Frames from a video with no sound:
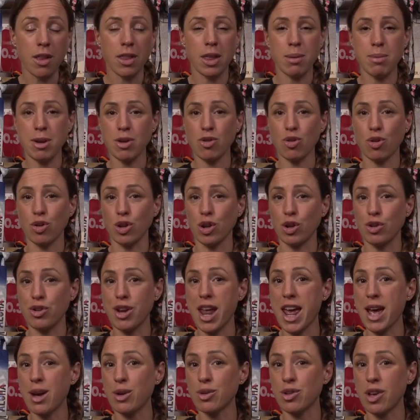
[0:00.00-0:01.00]
They make sure that your
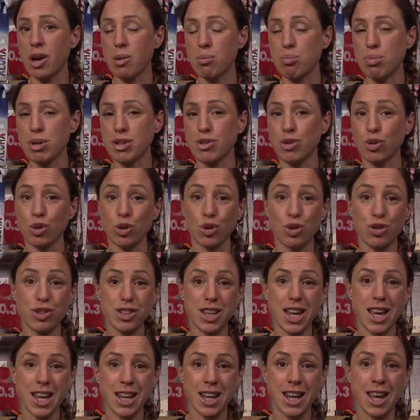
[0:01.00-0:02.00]
nails aren't brittle, your
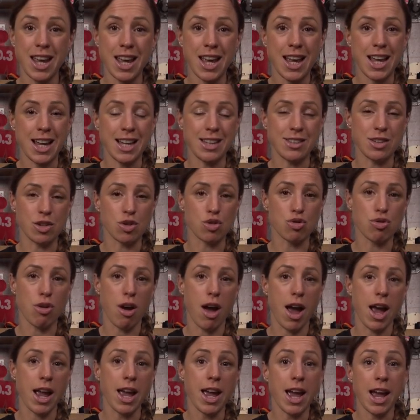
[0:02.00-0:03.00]
skin isn't
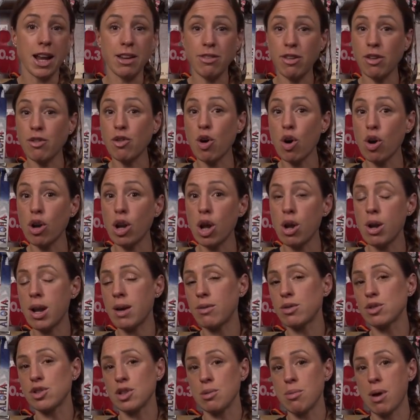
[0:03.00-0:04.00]
dry. And if you've got low
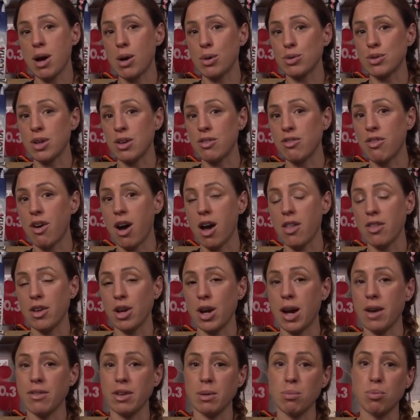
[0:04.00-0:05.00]
levels, you might also find that
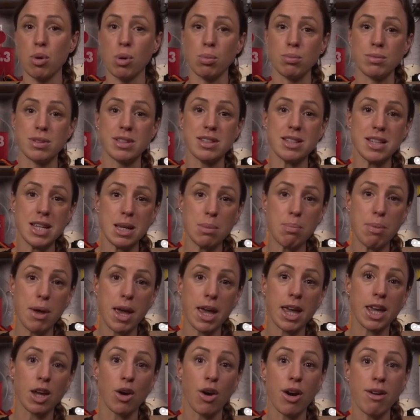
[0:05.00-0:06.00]
you're having problems
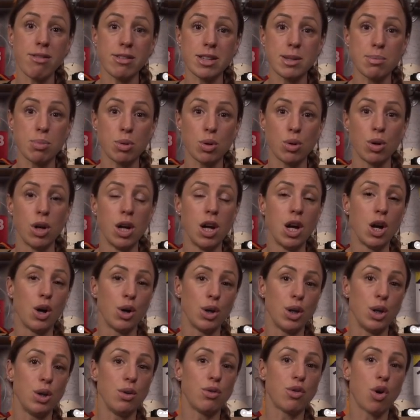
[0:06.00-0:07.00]
sleeping, you're irritable,
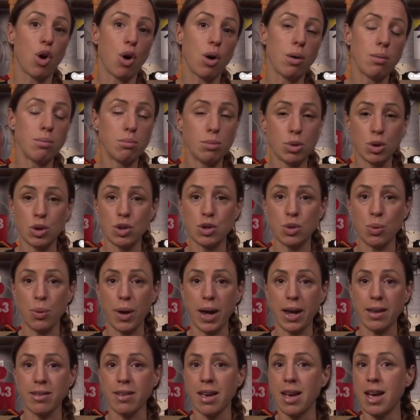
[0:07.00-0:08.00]
you've got mood
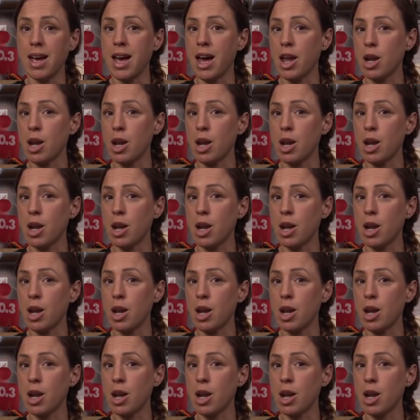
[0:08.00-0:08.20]
swings.